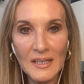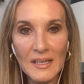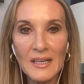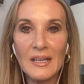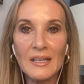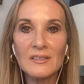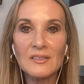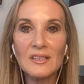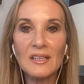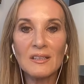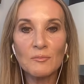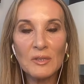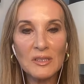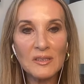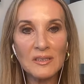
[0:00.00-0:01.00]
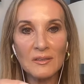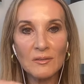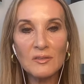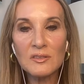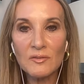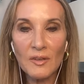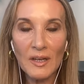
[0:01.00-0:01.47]
and and when cells
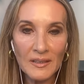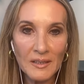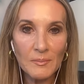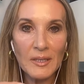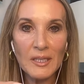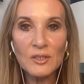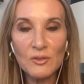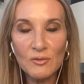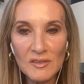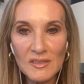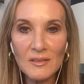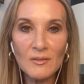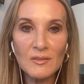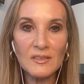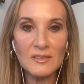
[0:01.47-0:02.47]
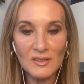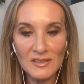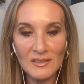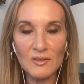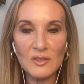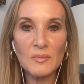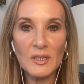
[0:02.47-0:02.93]
divide they make new cells and
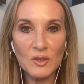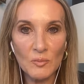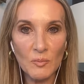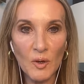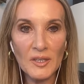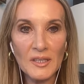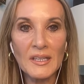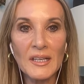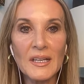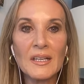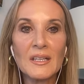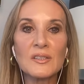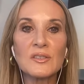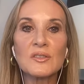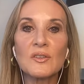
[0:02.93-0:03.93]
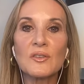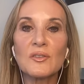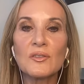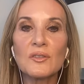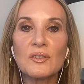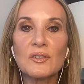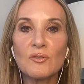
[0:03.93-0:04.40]
cells make your body so
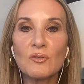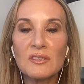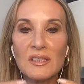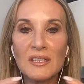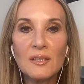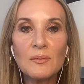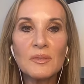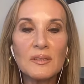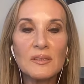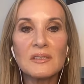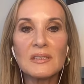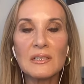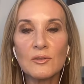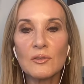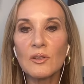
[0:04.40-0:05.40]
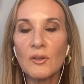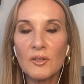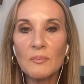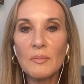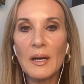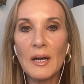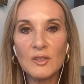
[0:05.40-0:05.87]
your telomeres tell you a lot
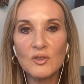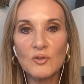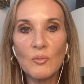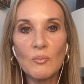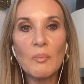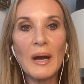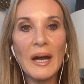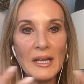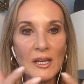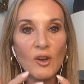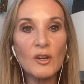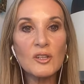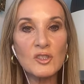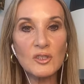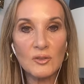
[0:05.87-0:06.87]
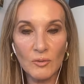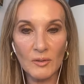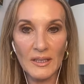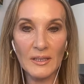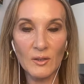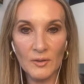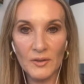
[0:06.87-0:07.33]
about your biological
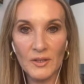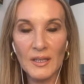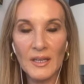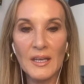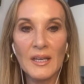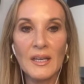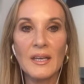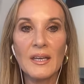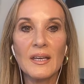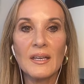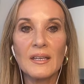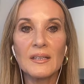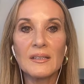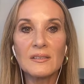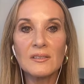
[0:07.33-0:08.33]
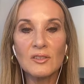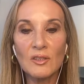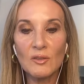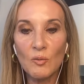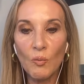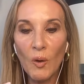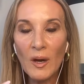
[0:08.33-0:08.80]
health and
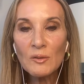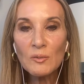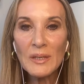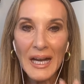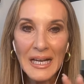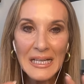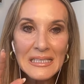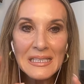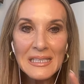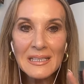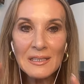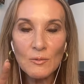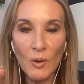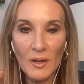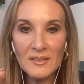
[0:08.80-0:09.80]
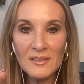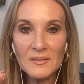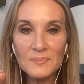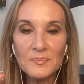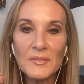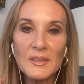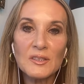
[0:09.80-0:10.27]
what we ideally want
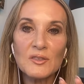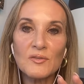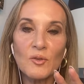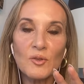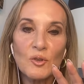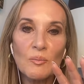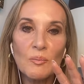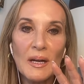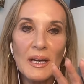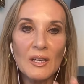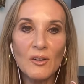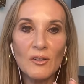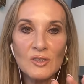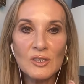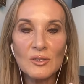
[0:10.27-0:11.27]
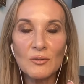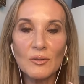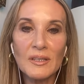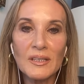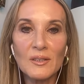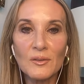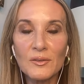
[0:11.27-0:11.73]
is for your biological
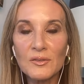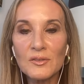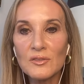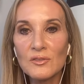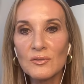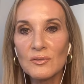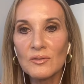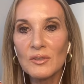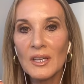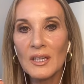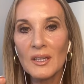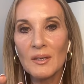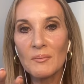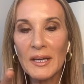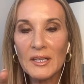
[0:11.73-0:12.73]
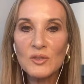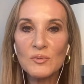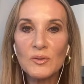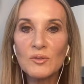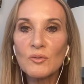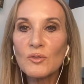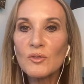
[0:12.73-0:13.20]
health to match with
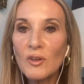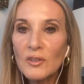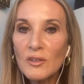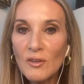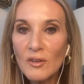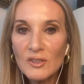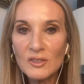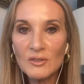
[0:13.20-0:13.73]
your chronological